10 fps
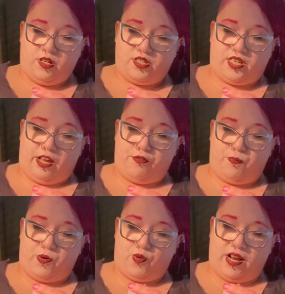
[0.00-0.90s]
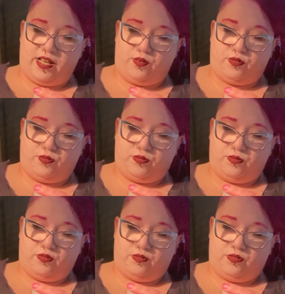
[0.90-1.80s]
Safe perennial
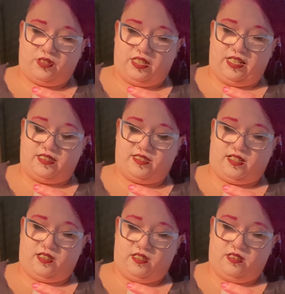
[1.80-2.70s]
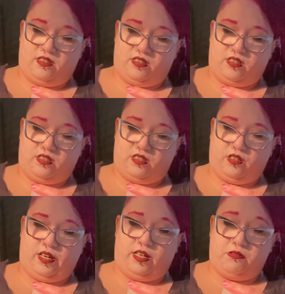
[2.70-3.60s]
cleanser.
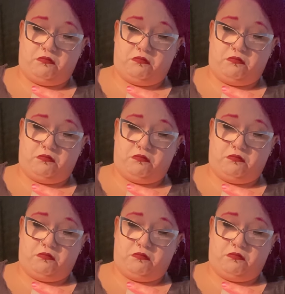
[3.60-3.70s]
Okay.